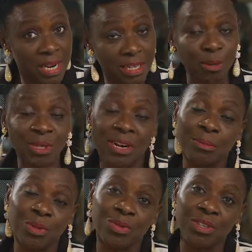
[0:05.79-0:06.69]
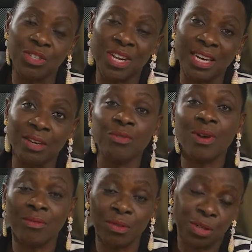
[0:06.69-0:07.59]
please subscribe to this channel if you
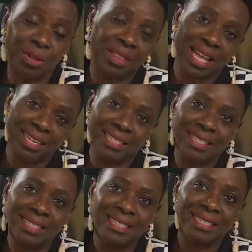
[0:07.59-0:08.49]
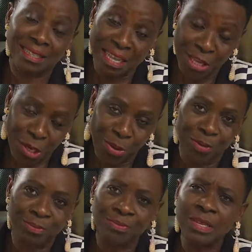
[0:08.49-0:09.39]
haven't done that. Thank you.
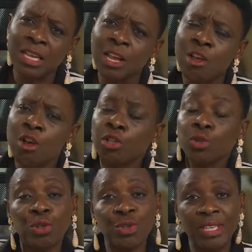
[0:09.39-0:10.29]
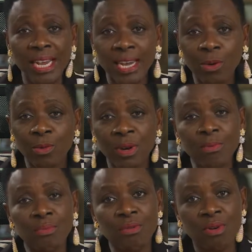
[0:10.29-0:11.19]
So today,
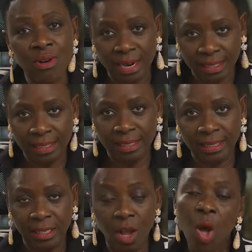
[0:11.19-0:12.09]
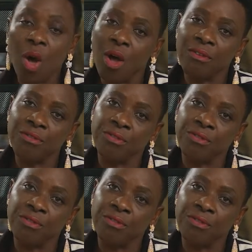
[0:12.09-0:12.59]
in progress of